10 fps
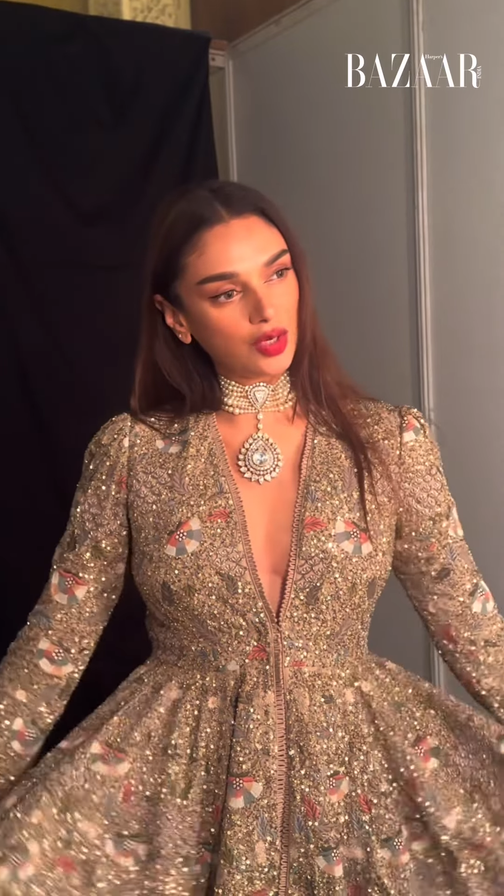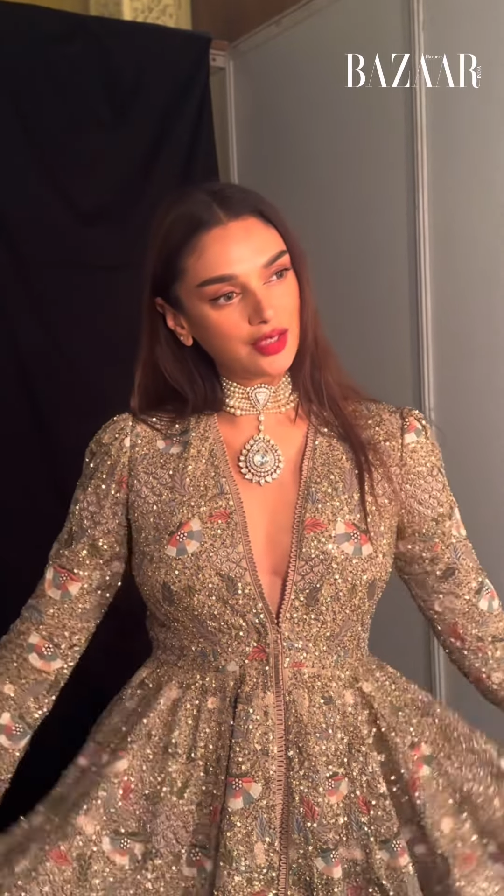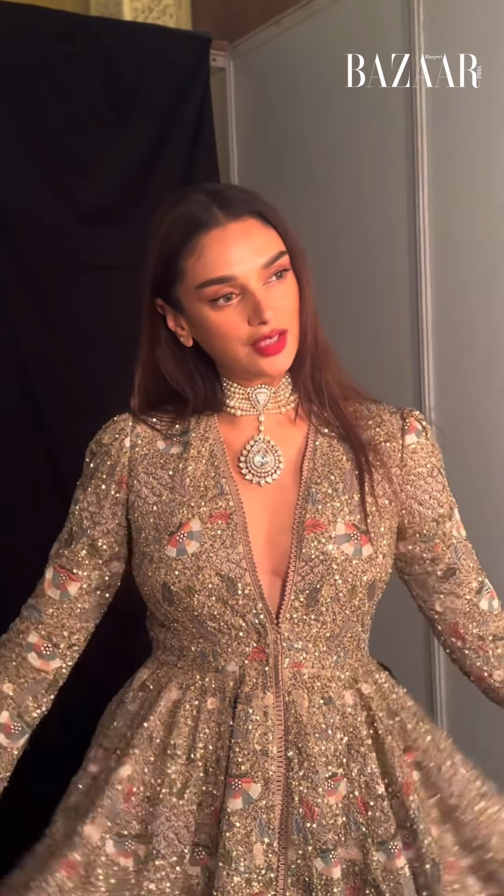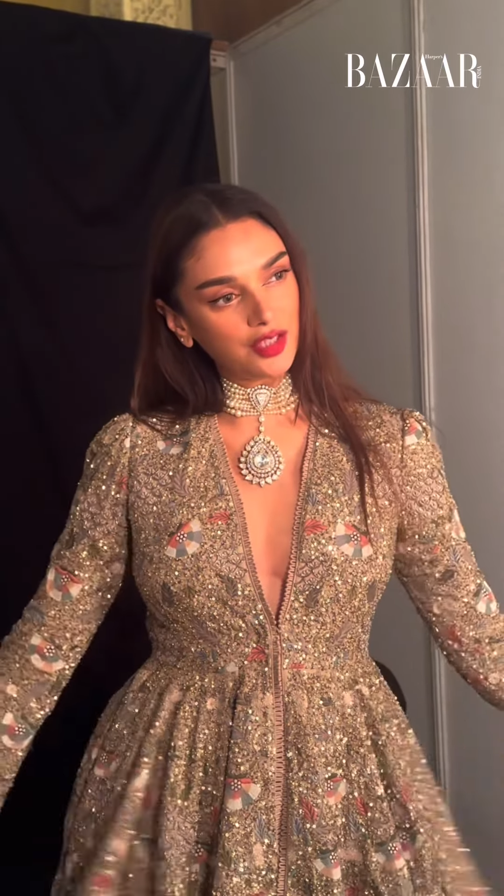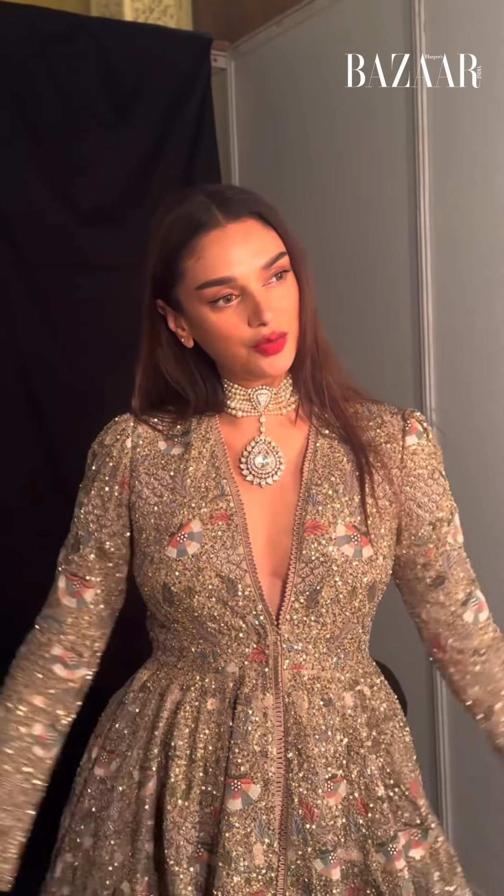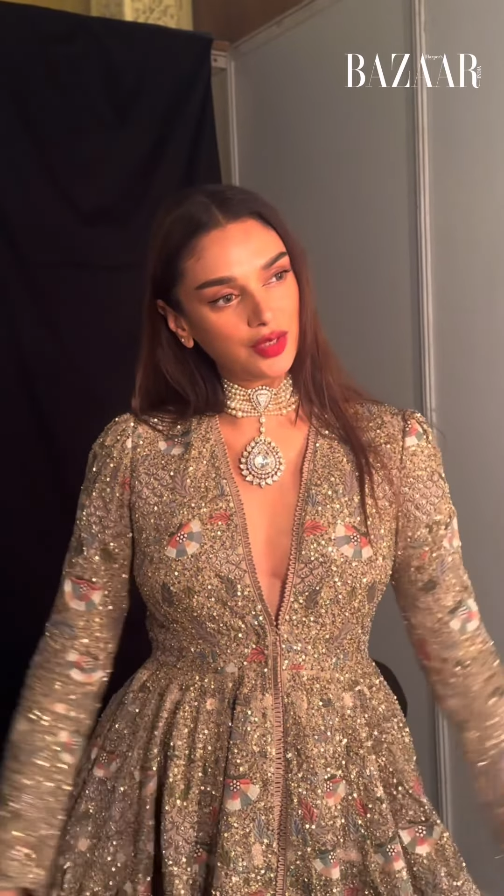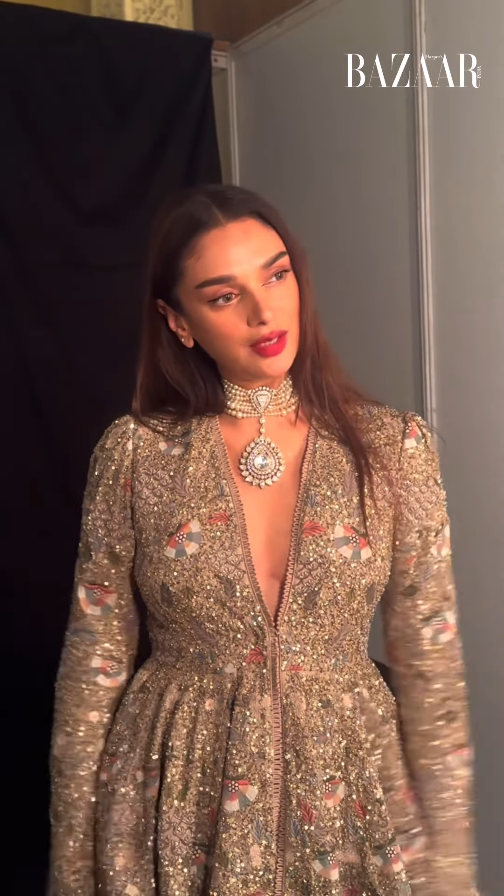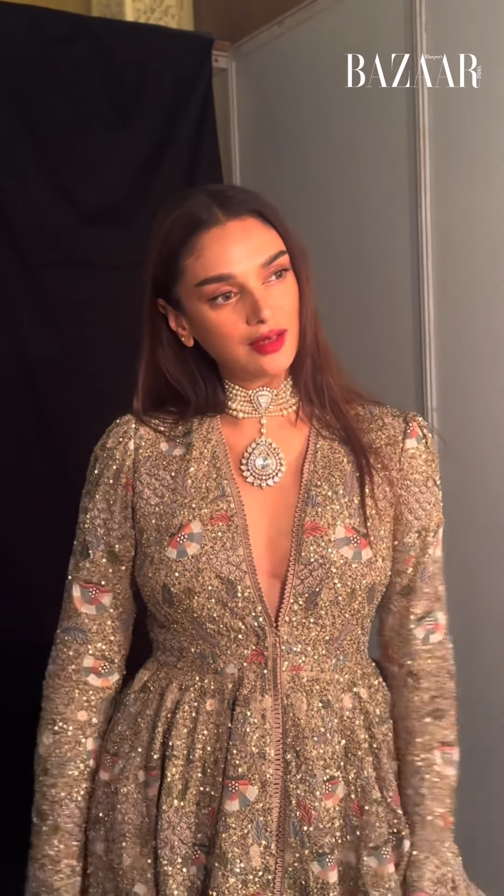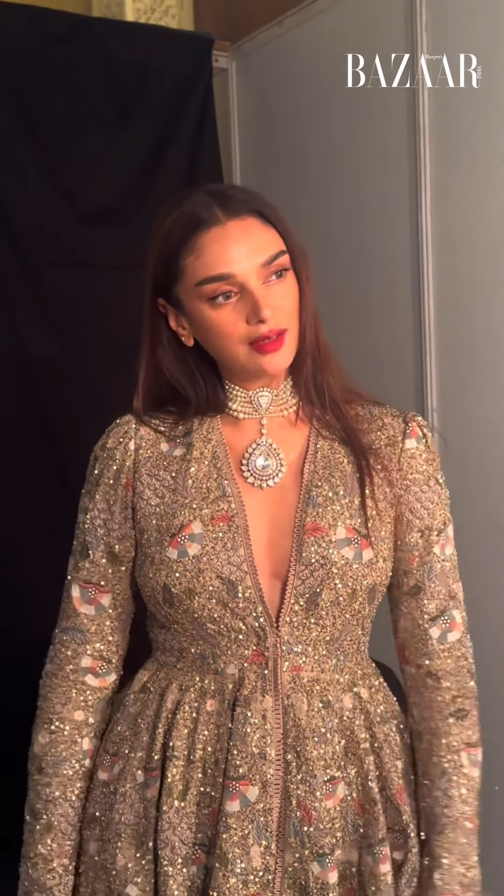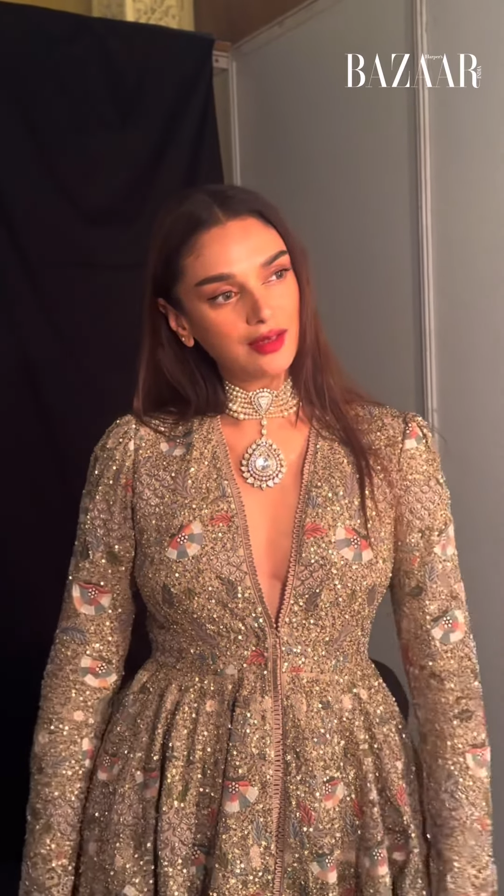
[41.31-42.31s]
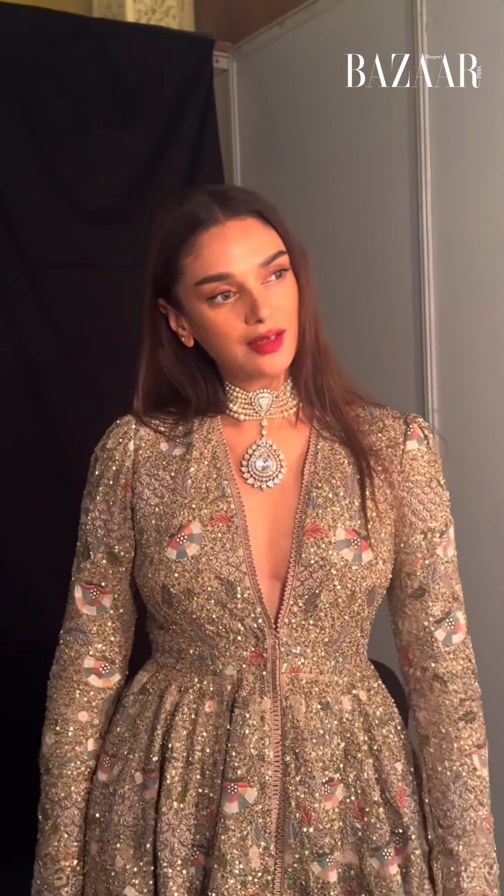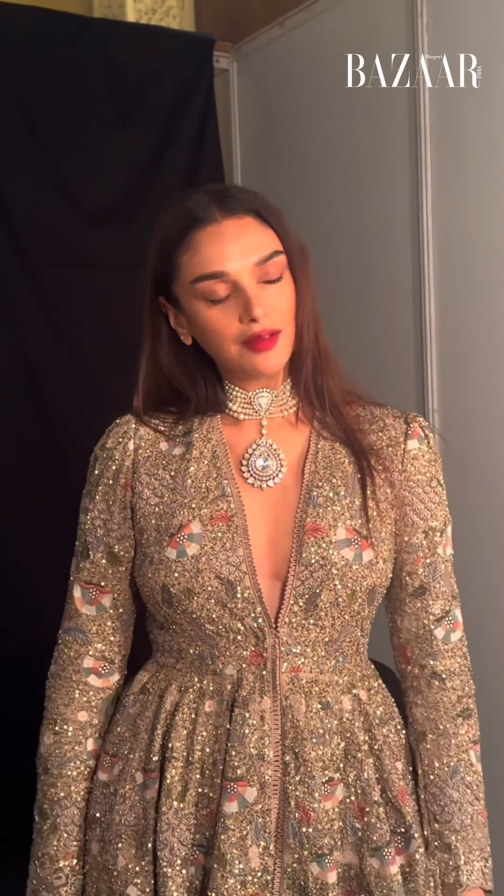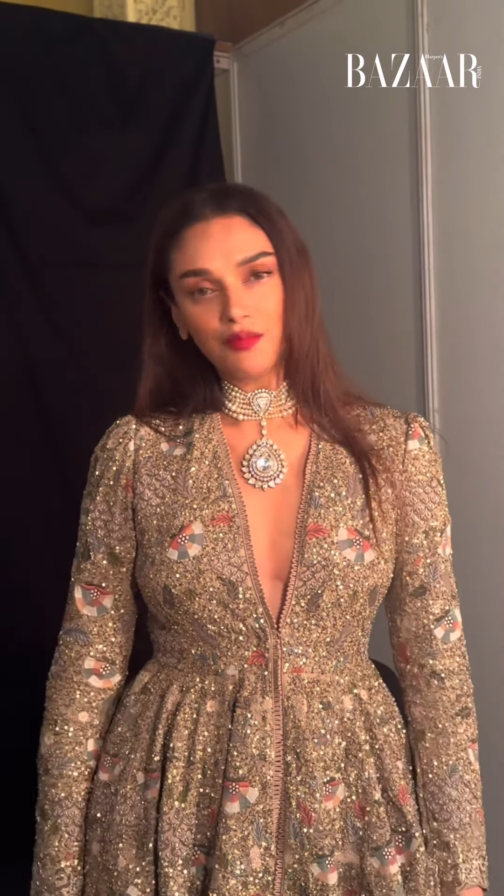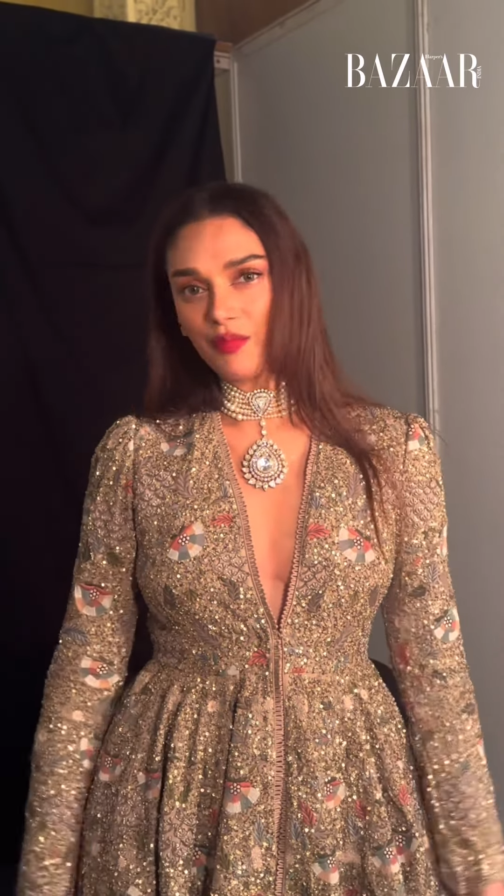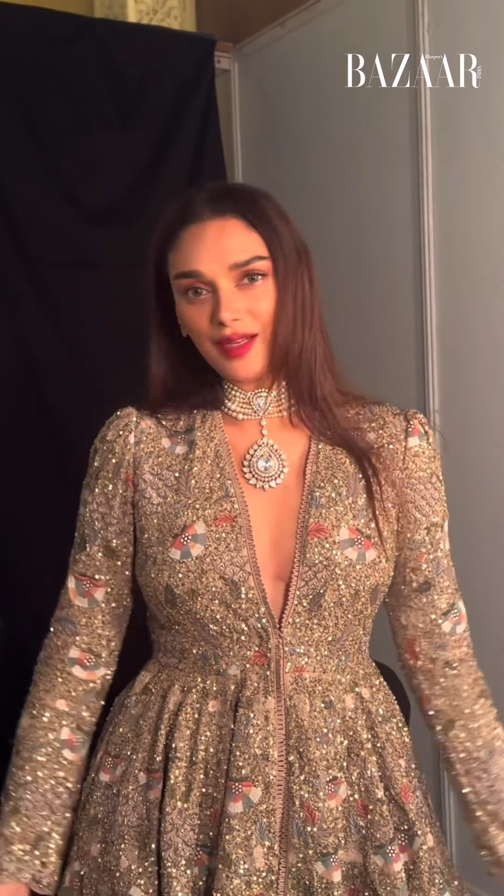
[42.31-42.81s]
quality to it,
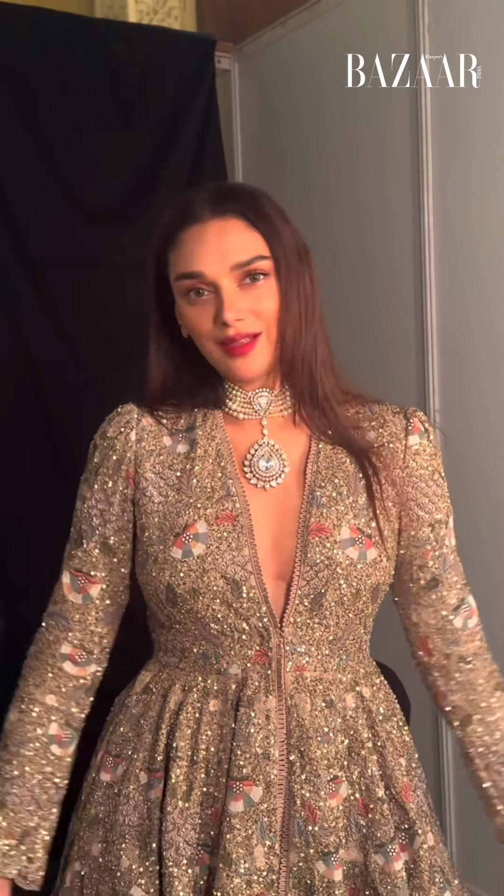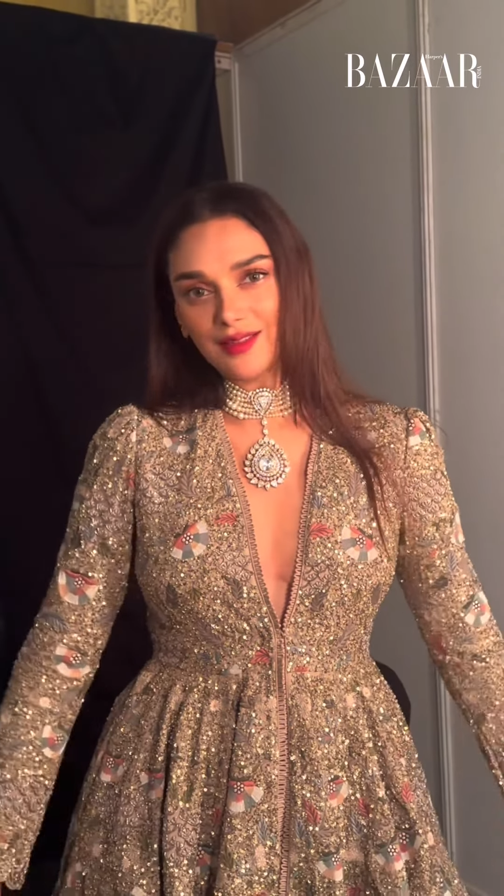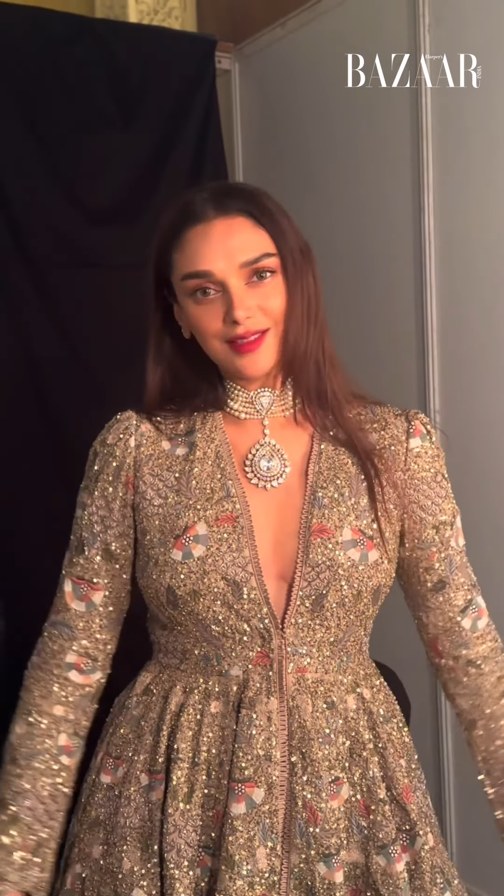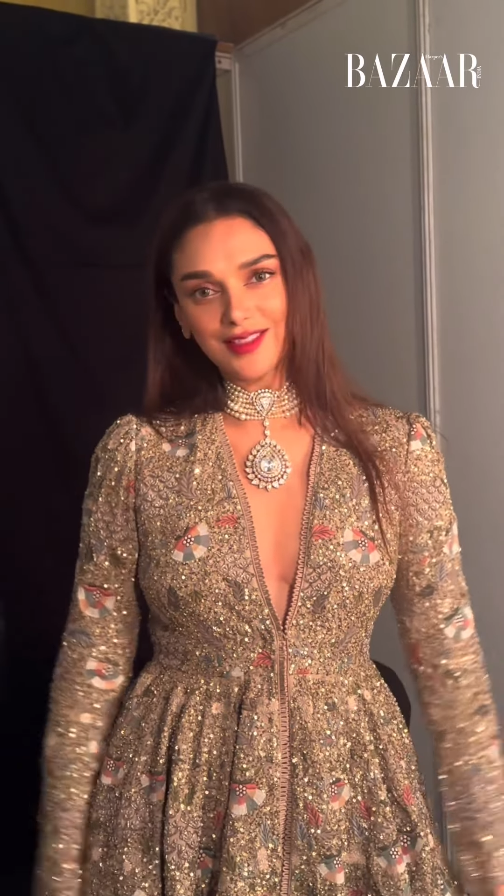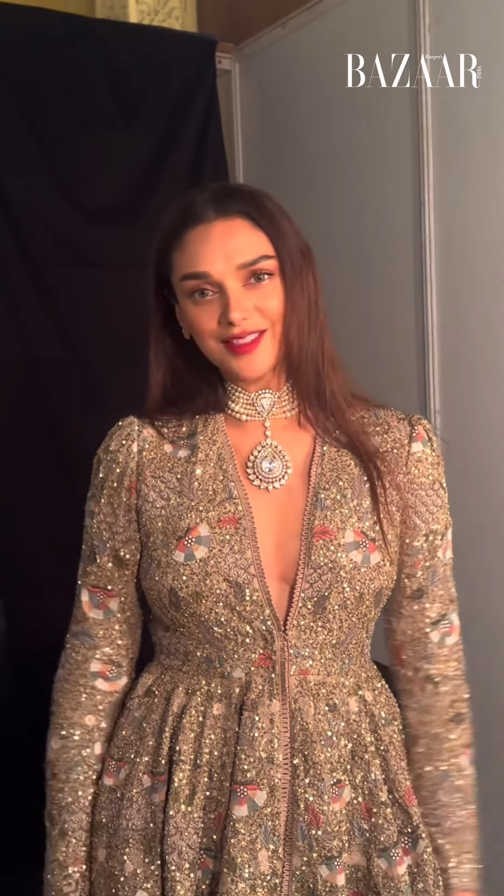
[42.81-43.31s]
but it's...